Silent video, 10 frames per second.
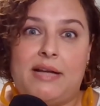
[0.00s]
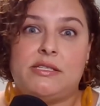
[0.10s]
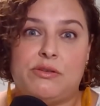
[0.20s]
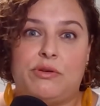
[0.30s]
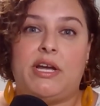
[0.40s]

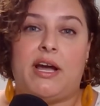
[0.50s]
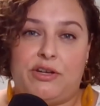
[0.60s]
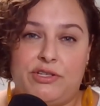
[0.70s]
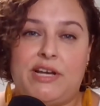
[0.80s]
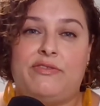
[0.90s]
So
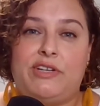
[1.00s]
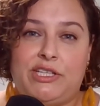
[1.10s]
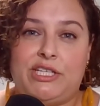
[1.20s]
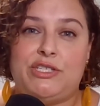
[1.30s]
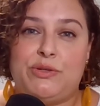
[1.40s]
you
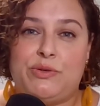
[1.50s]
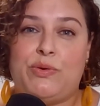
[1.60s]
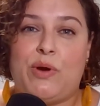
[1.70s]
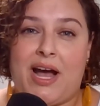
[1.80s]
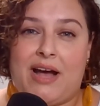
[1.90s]
definitely
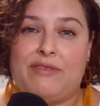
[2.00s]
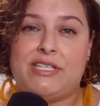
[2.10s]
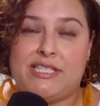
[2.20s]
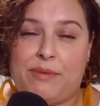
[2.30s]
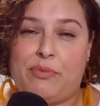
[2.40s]
do have
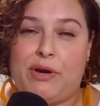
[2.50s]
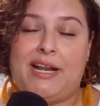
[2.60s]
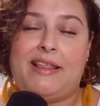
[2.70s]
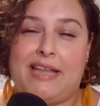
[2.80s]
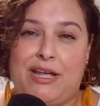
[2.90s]
to separate
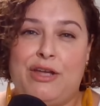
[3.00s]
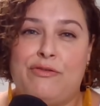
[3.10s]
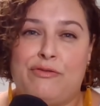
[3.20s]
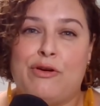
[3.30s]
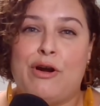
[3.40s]
it. Thank you
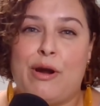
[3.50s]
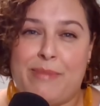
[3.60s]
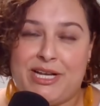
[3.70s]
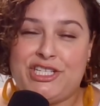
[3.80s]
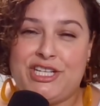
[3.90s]
for
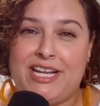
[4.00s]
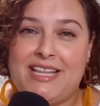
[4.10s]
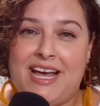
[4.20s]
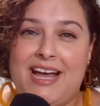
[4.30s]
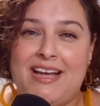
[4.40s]
mentioning
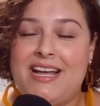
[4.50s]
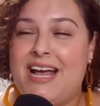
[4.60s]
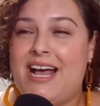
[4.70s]
that.